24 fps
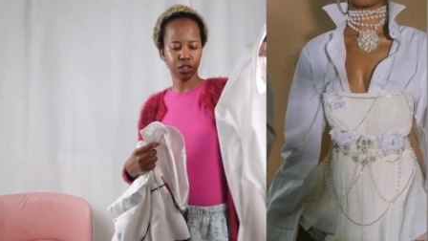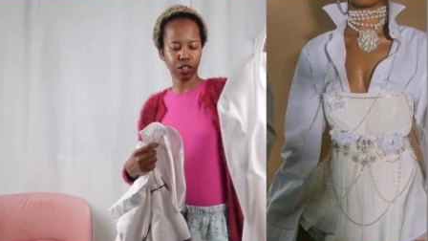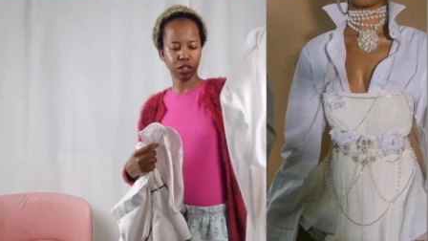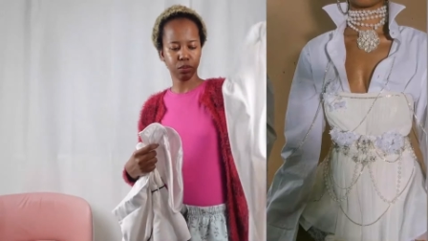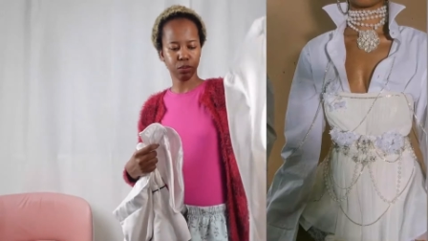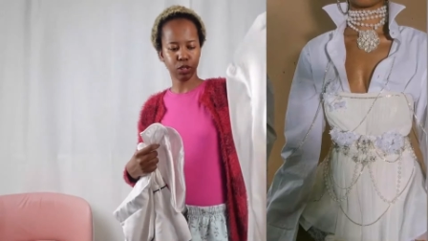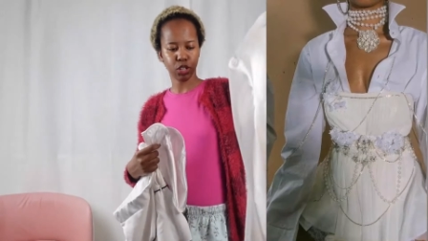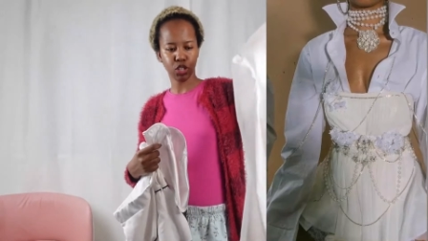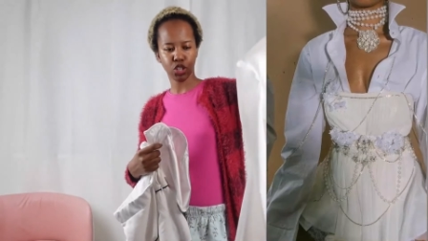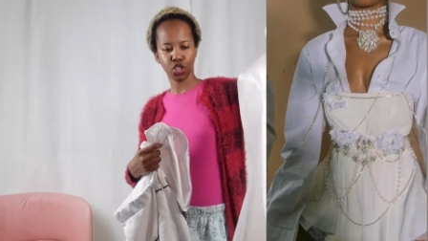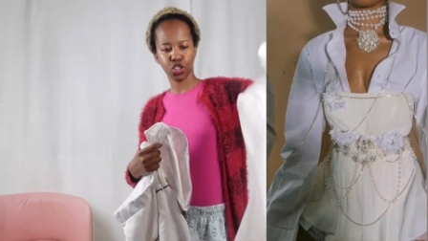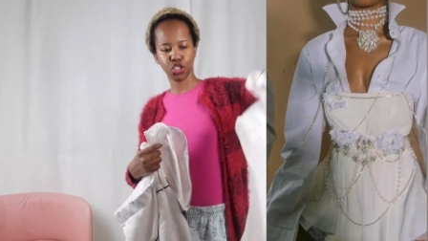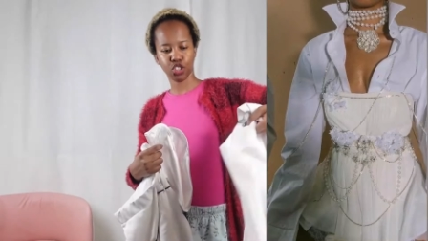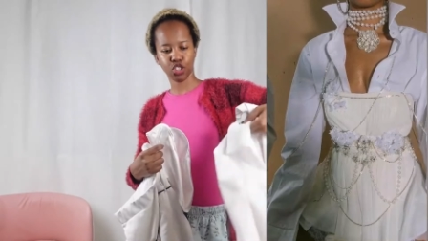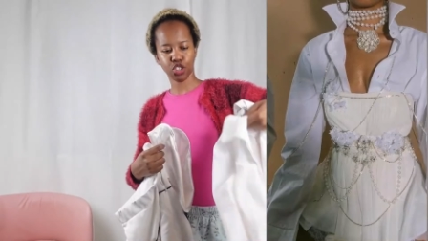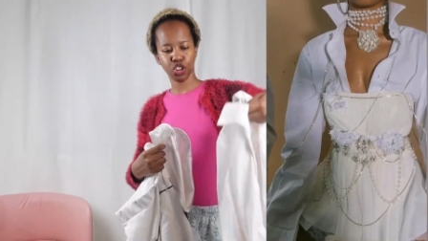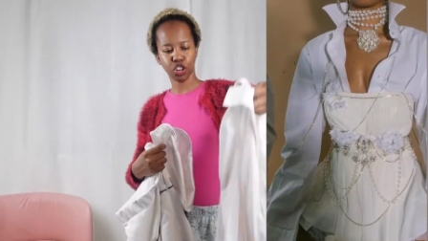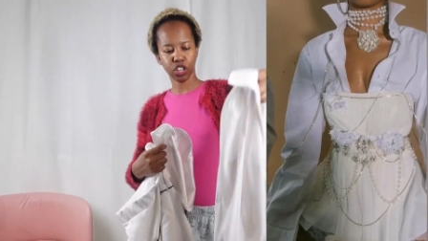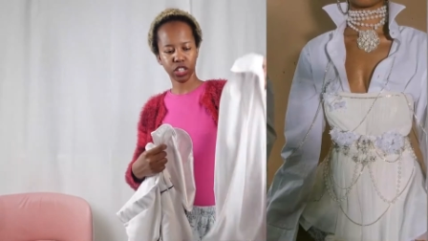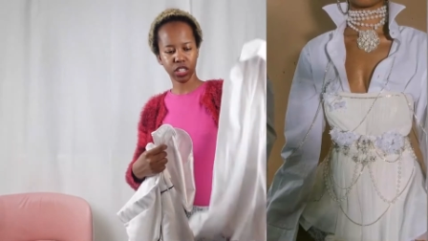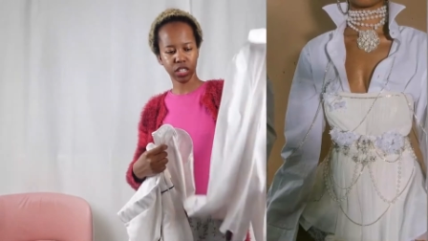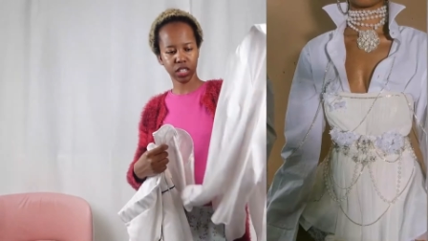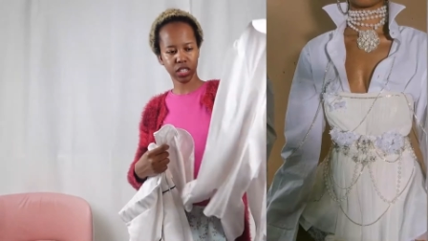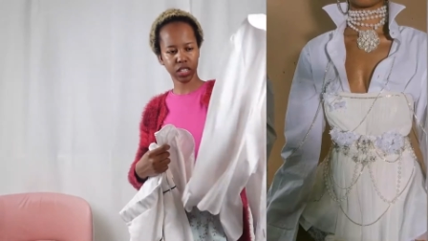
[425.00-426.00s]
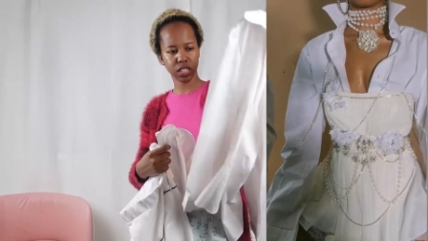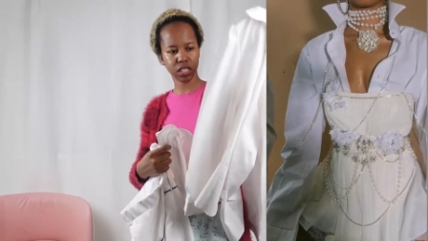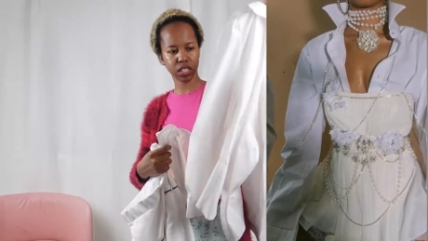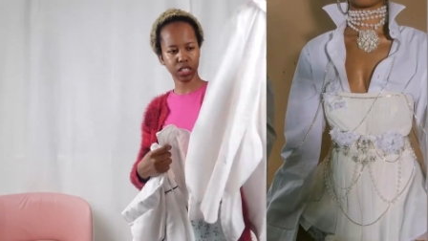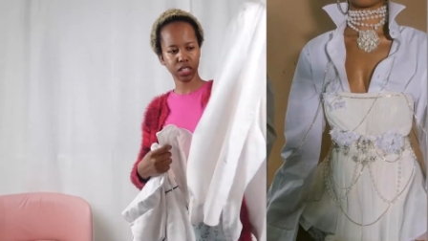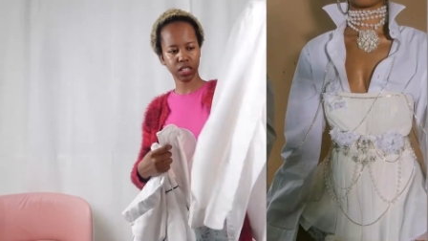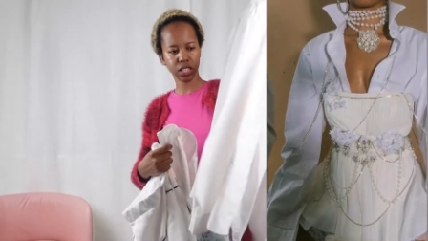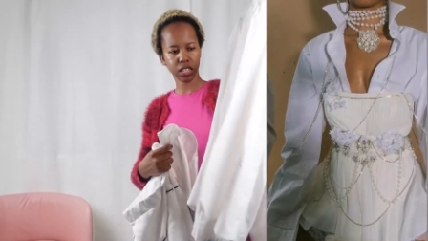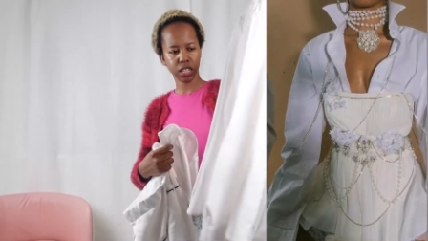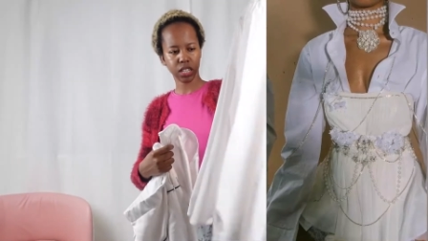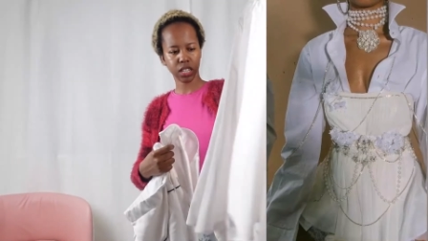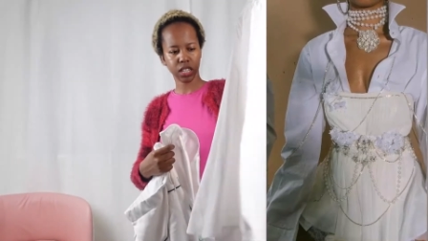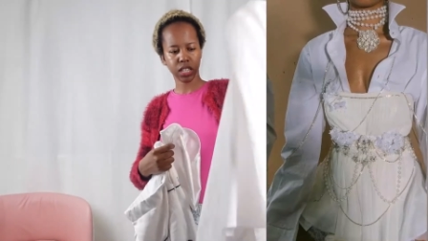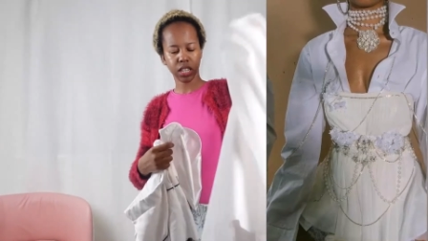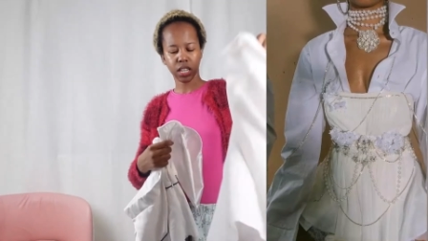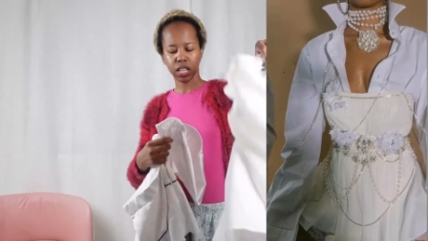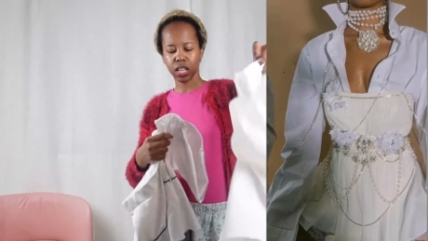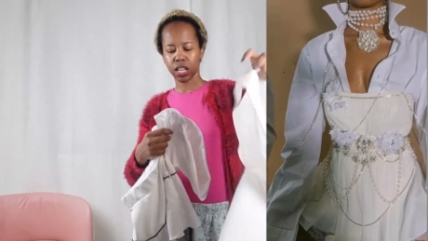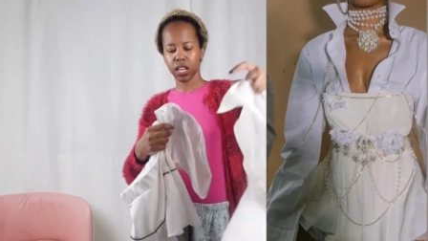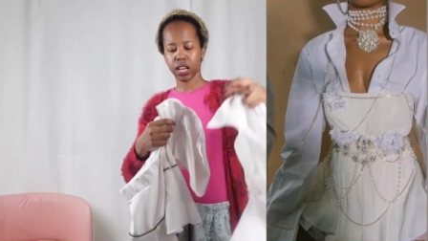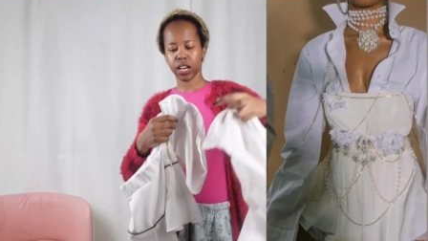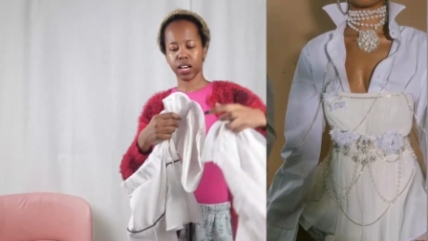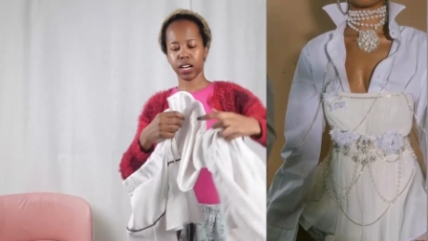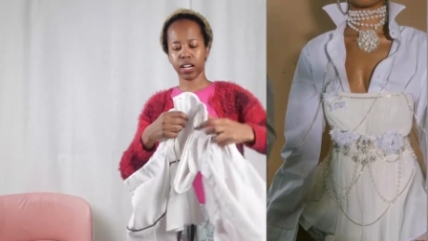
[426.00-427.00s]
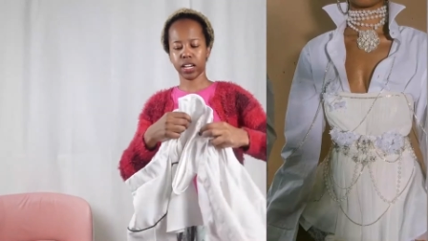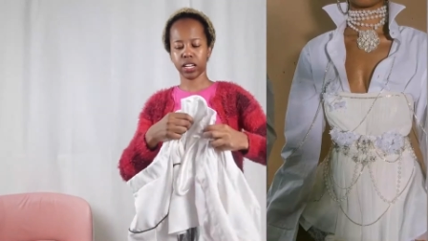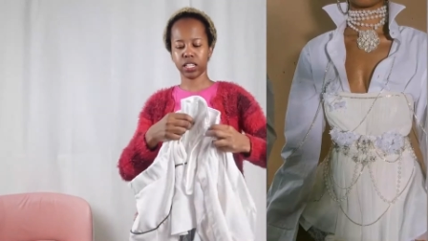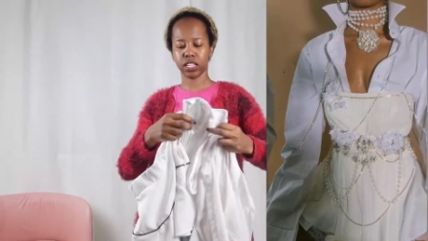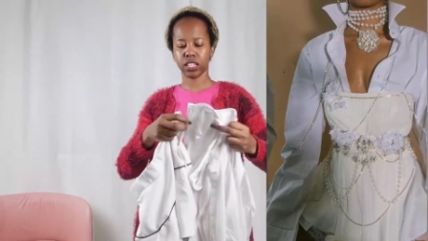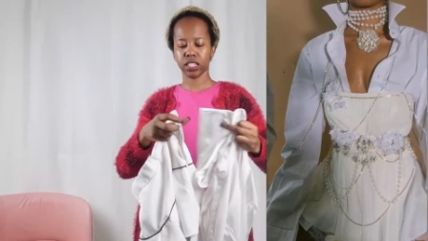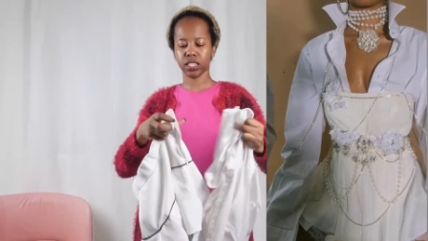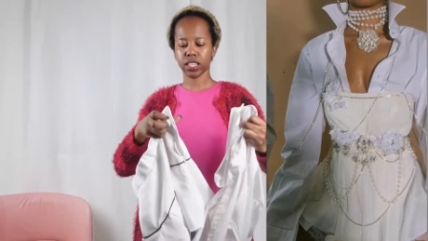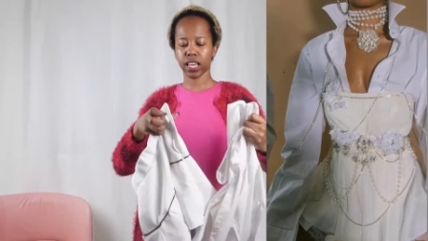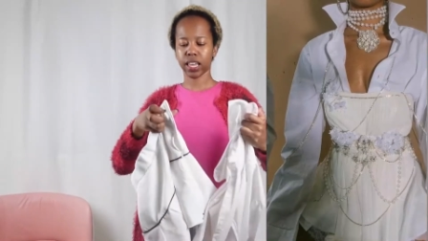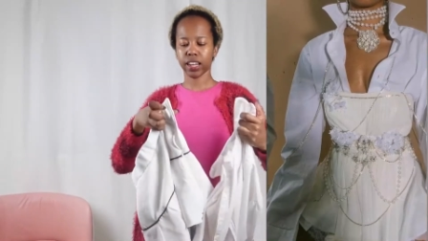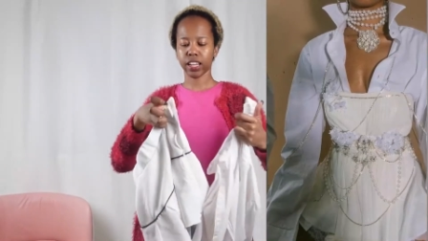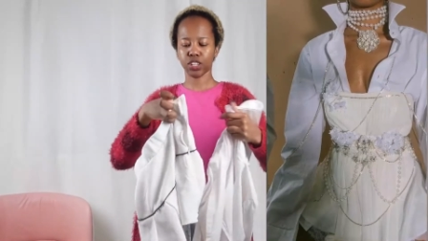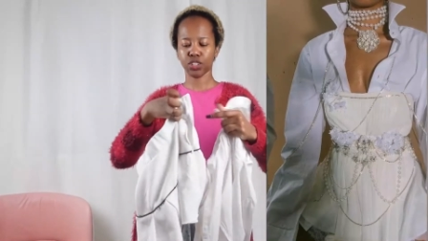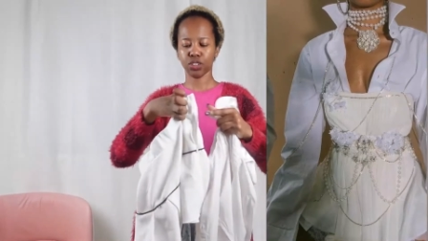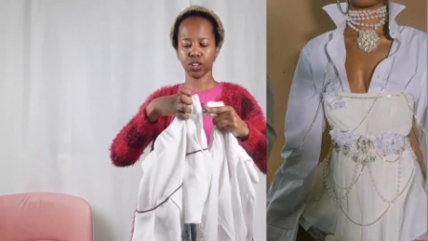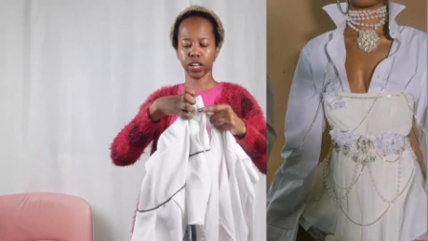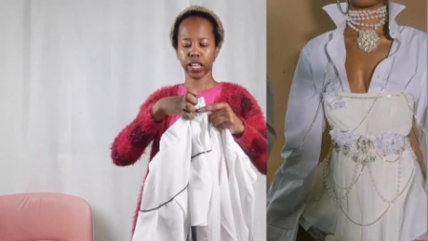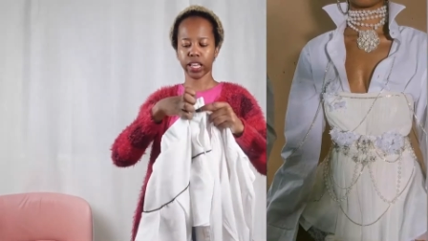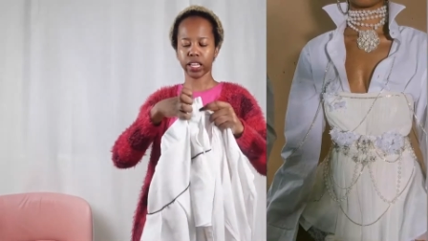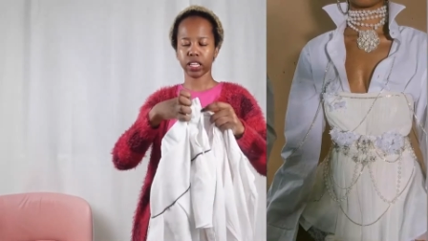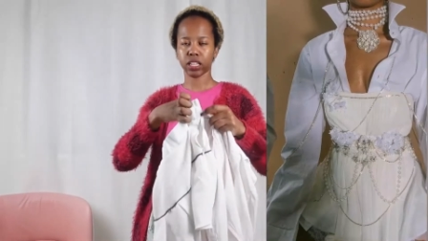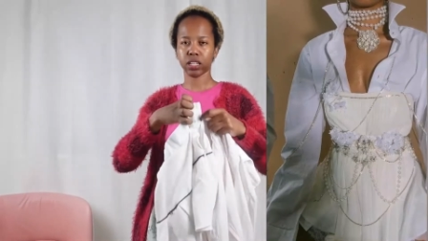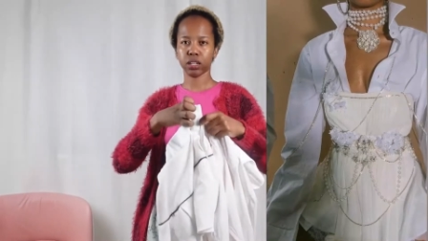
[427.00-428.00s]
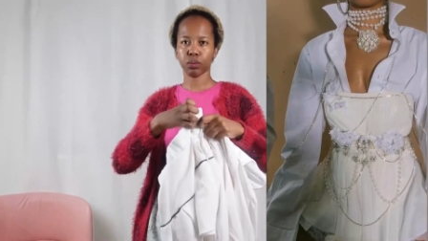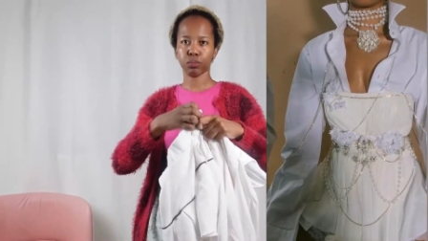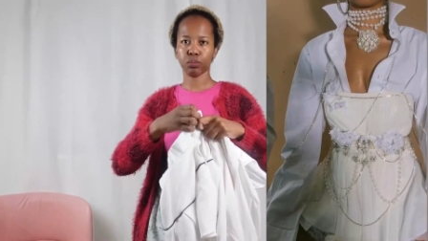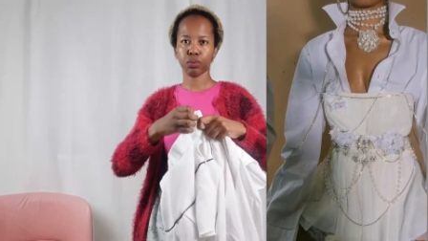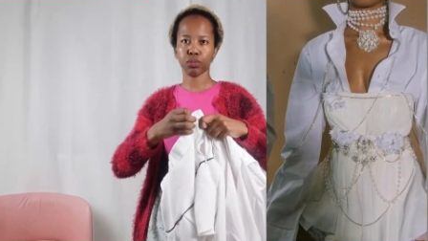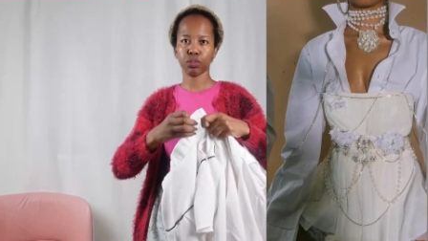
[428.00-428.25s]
gonna be short I decided to like